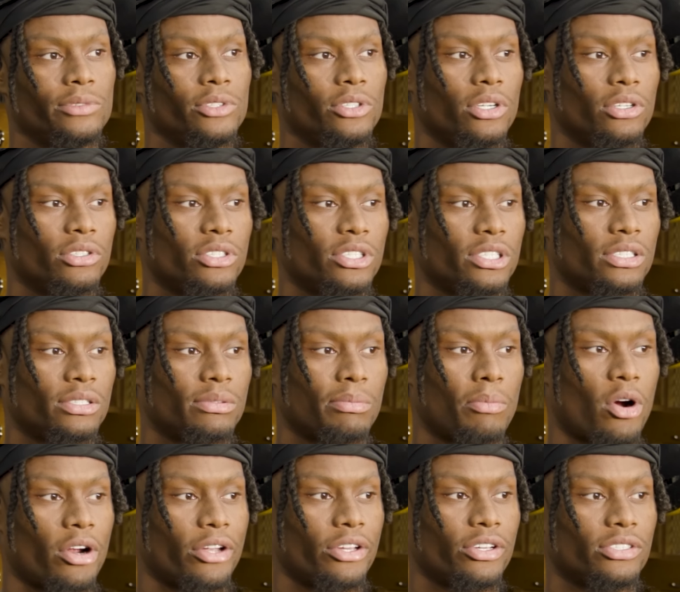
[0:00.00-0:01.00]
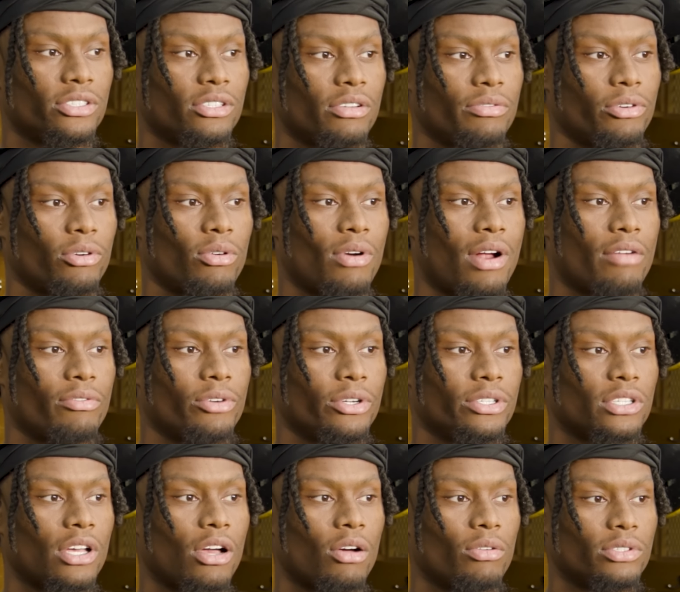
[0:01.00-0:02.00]
You know, just marking yourself in a rivalry
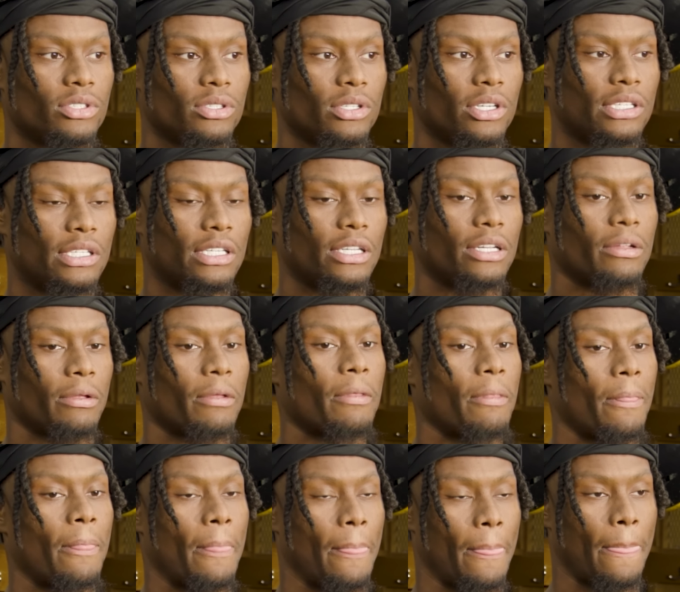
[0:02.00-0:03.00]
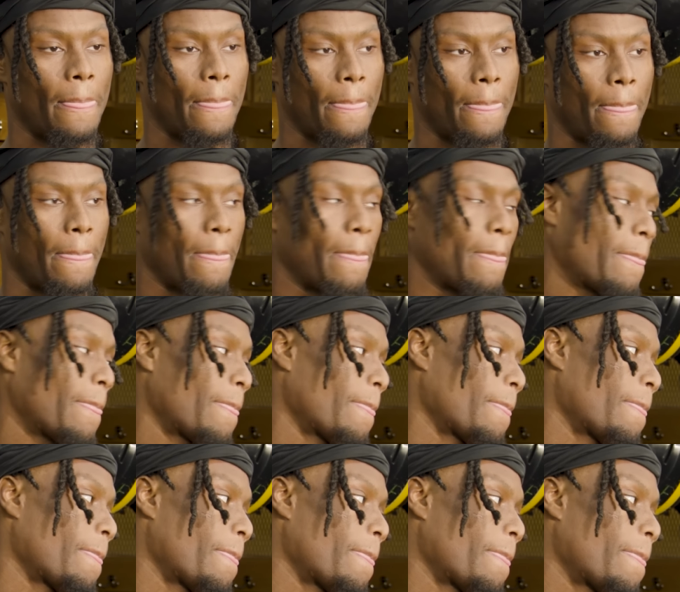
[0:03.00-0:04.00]
is always a good thing. How much do you
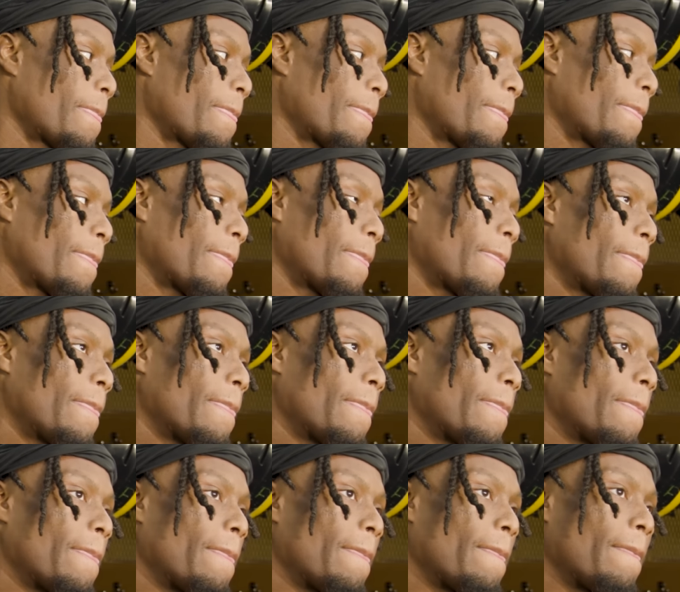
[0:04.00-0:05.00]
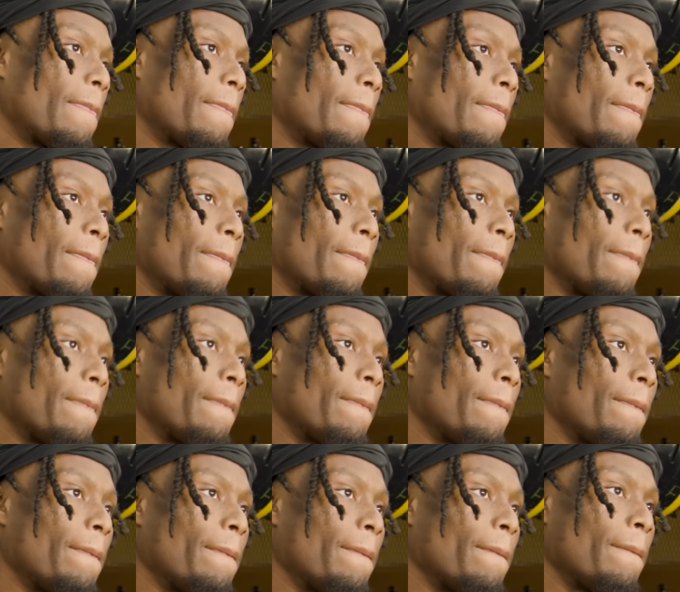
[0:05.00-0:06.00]
kind of lift your chops to the idea that they're one of
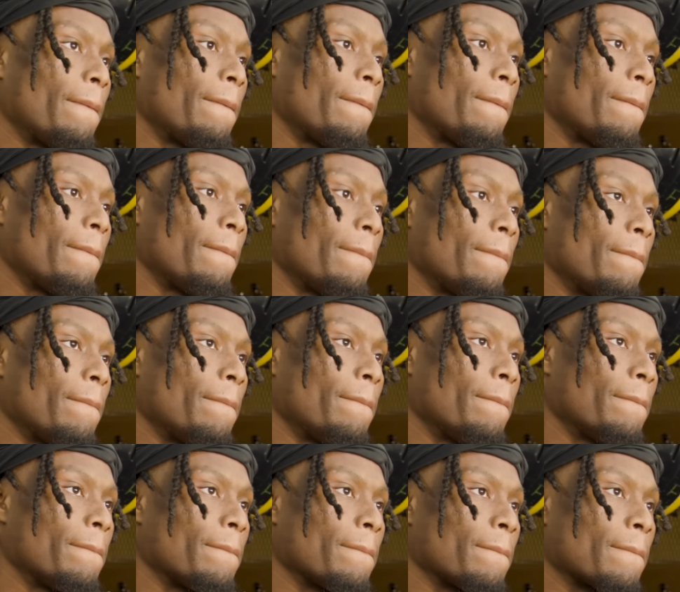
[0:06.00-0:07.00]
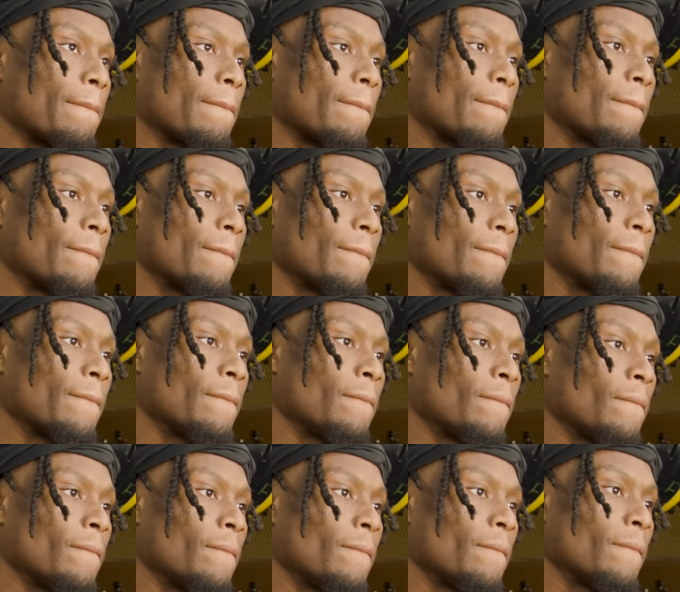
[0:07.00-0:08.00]
the best against run and one of the worst against the pass,
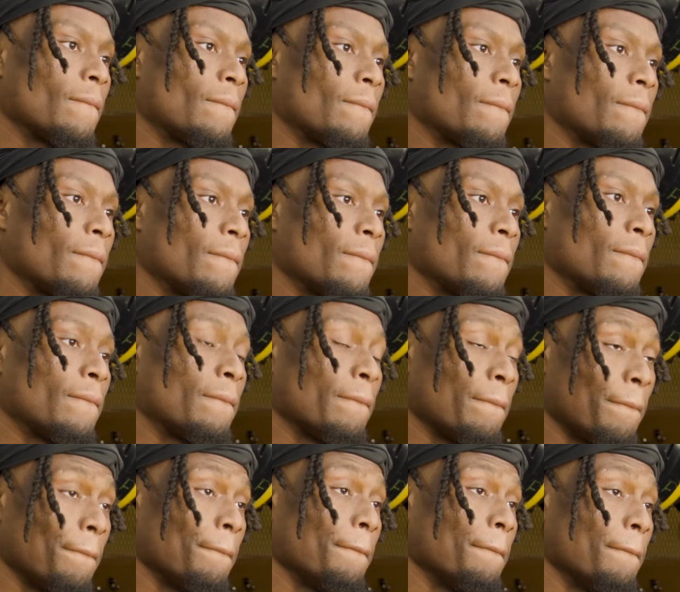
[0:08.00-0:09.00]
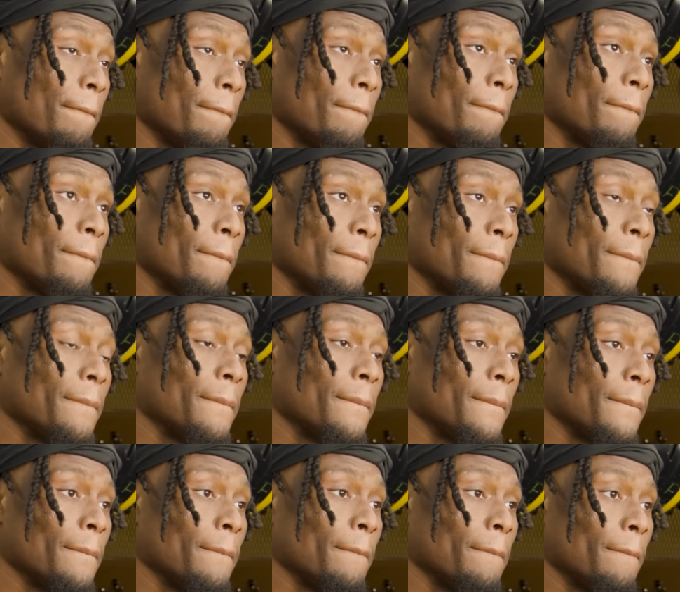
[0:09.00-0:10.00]
knowing that you're maybe going to someone out
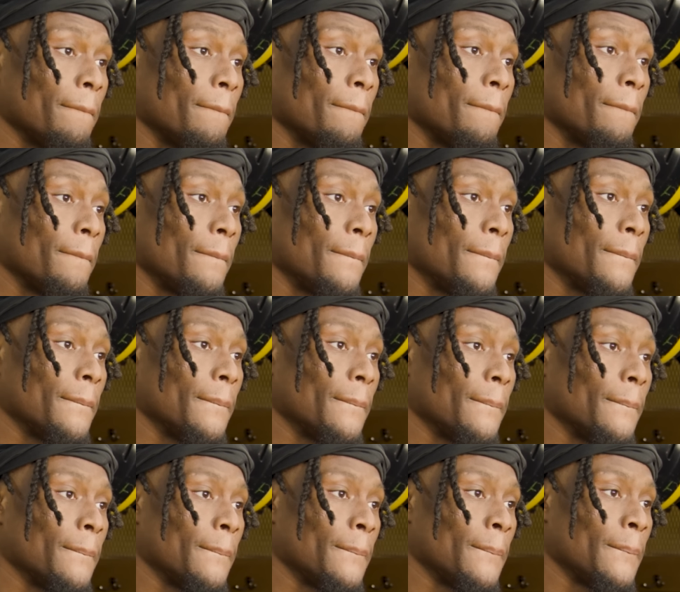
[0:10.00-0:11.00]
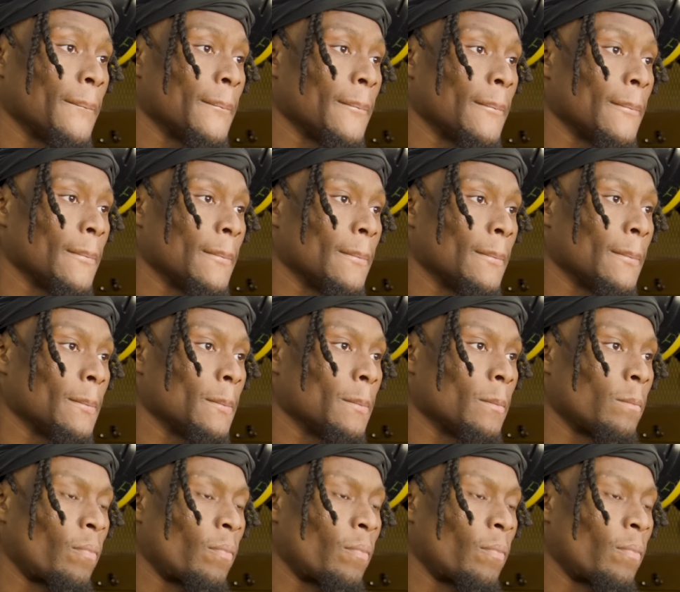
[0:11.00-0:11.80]
to stop the run and that kind of frees up yourself?